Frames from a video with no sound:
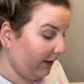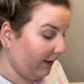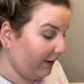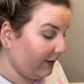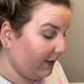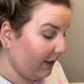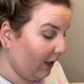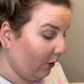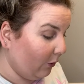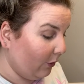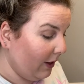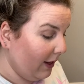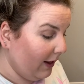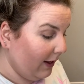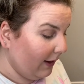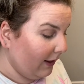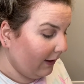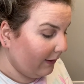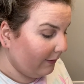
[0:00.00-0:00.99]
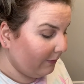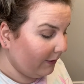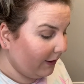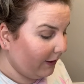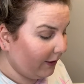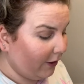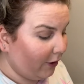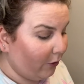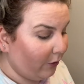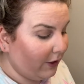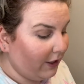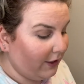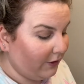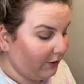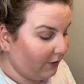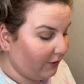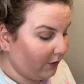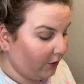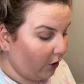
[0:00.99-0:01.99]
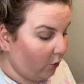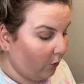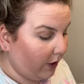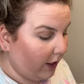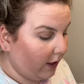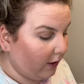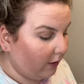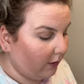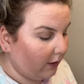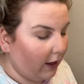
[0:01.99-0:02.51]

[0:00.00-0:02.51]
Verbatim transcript: so you know, he's just a go-getter